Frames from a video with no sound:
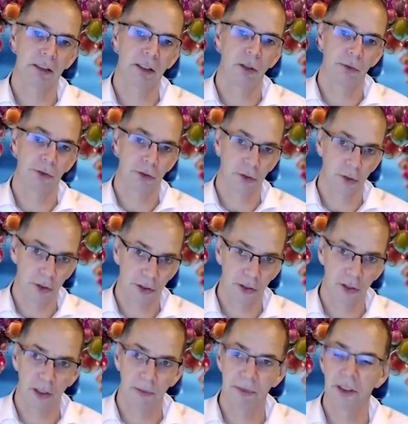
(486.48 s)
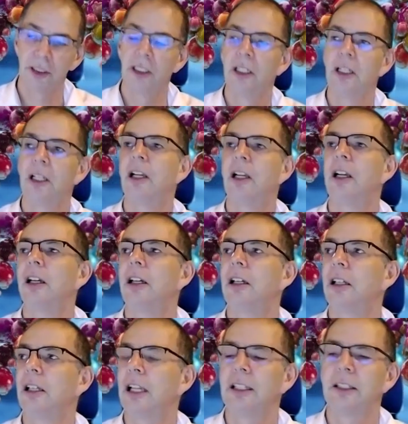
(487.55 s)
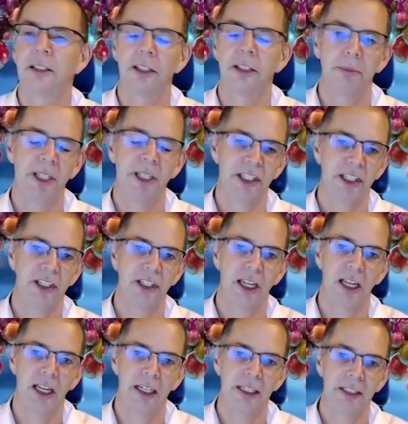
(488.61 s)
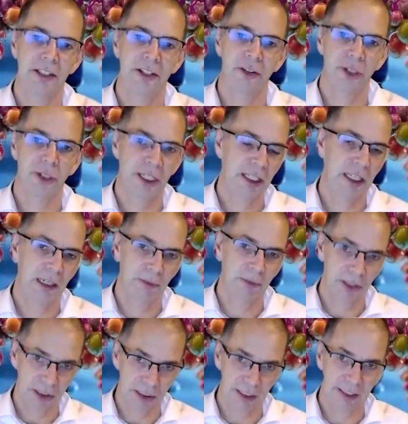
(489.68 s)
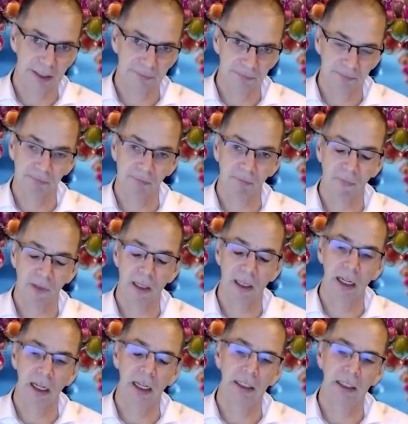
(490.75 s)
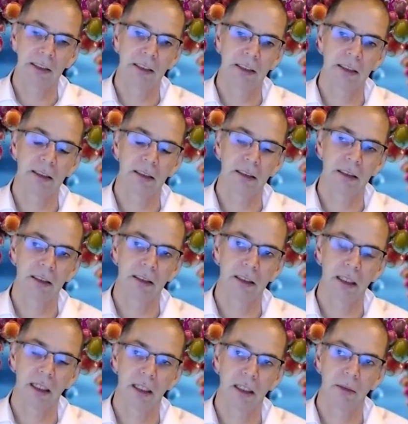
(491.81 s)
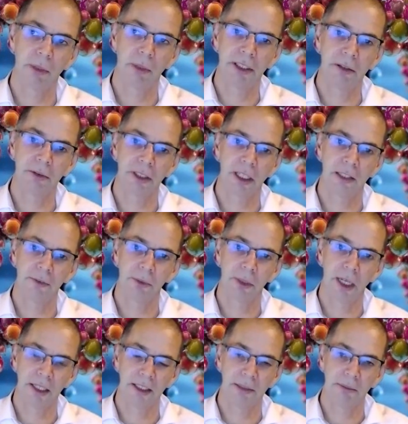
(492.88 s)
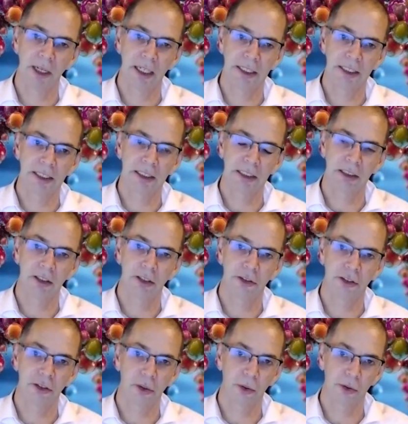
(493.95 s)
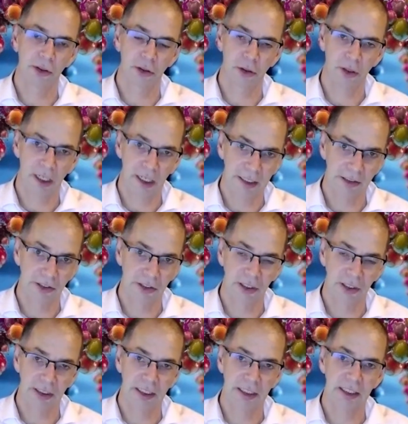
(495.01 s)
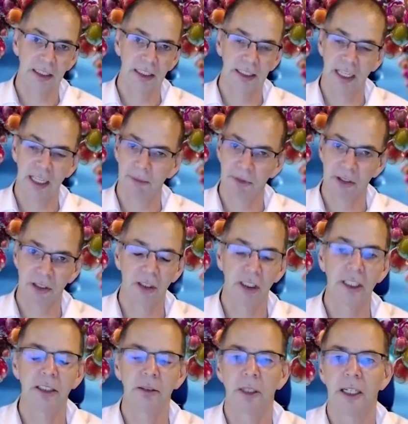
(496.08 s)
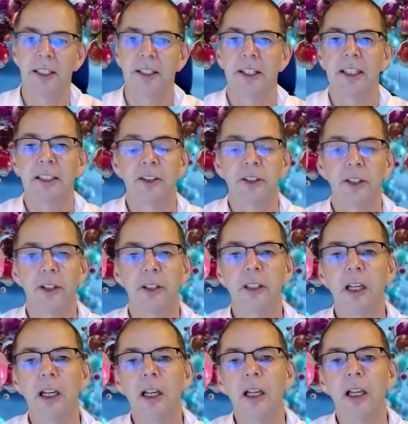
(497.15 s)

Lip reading: called TrueSoft into a patient's eyes 3 times a day. And we don't have randomized controlled trials that this is absolutely the right thing to do,